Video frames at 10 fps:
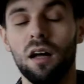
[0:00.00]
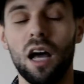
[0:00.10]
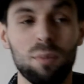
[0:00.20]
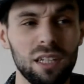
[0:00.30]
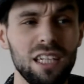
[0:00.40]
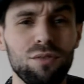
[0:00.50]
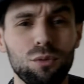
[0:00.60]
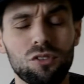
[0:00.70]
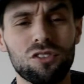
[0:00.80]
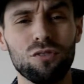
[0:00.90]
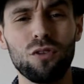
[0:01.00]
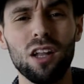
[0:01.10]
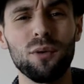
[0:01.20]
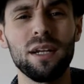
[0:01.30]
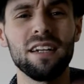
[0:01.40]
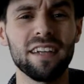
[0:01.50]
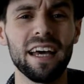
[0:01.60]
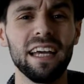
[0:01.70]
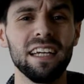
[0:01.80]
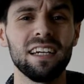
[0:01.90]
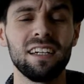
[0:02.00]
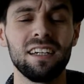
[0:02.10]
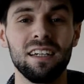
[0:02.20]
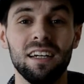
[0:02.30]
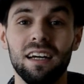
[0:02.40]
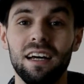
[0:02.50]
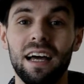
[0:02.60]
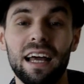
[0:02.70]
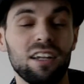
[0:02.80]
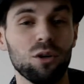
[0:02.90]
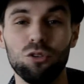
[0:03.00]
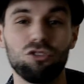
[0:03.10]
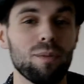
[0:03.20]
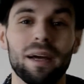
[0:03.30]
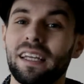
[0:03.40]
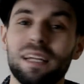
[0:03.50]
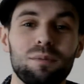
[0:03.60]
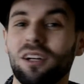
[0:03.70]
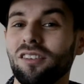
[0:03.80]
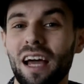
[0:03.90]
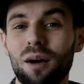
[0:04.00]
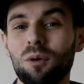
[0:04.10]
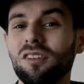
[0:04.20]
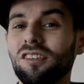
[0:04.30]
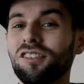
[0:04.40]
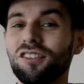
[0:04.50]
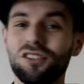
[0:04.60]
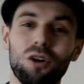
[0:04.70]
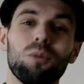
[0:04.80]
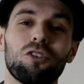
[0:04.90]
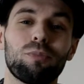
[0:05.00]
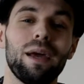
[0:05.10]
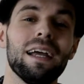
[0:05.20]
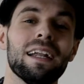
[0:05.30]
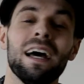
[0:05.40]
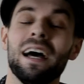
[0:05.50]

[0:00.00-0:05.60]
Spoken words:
I believe it was the following day, I had to go straight back in because I was in so much pain.